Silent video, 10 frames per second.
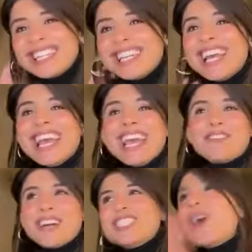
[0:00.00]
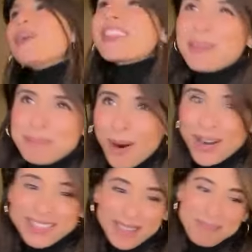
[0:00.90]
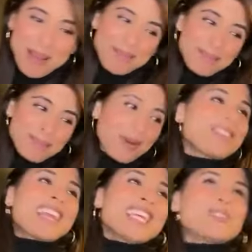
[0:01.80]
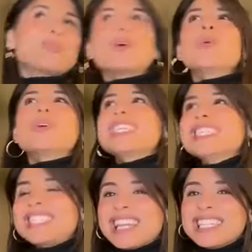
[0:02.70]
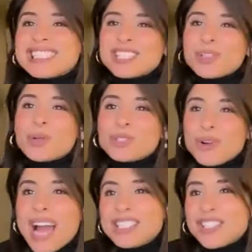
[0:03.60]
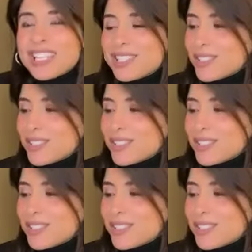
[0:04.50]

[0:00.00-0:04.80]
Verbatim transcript: And if I don't get the part, then my birthday's ruined and it's this whole tragedy.